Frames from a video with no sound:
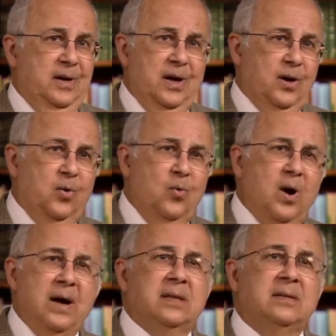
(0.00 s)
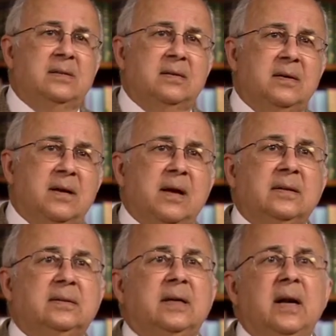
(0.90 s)
a quiet
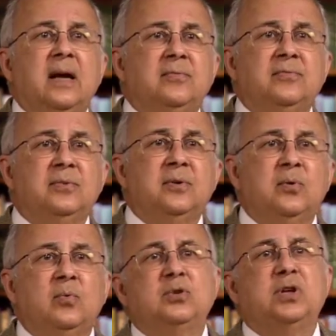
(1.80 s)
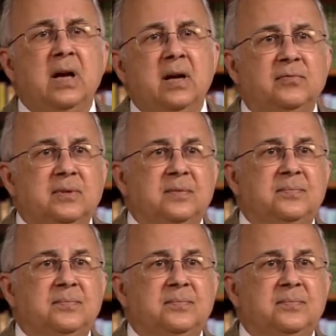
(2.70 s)
country life which he loved.